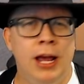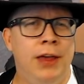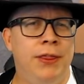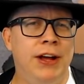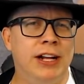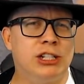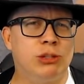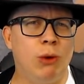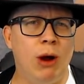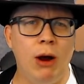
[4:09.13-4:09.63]

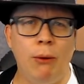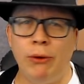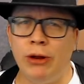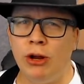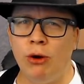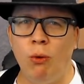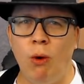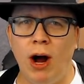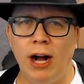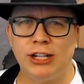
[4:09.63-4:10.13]
That's why when
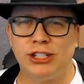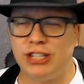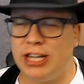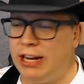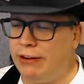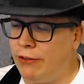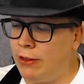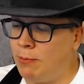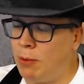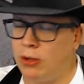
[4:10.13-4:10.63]
you watch
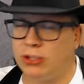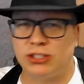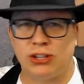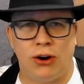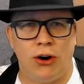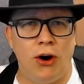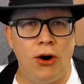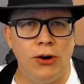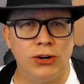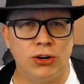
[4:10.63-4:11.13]
even the most
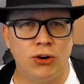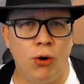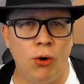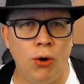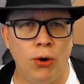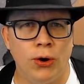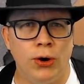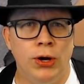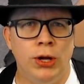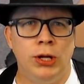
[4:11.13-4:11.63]

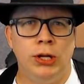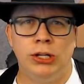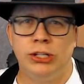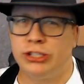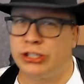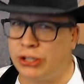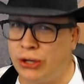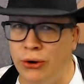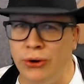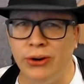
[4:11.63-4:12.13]
hardcore
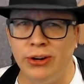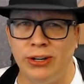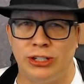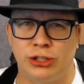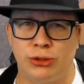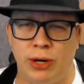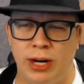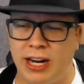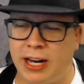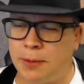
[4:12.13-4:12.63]
scooter
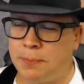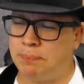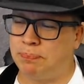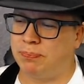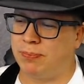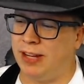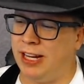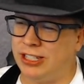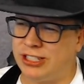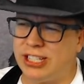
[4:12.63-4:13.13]
trick,
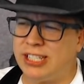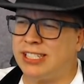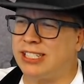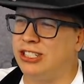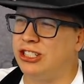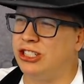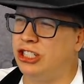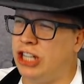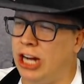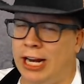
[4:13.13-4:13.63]
it
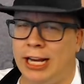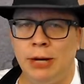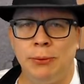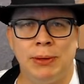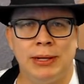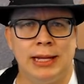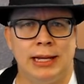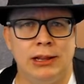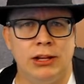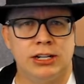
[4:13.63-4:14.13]
just
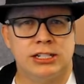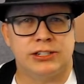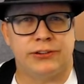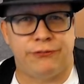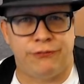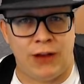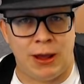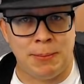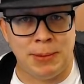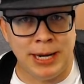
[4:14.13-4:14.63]
genuinely looks
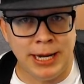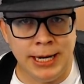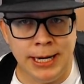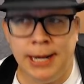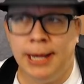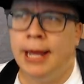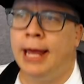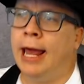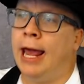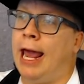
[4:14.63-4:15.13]
feminine.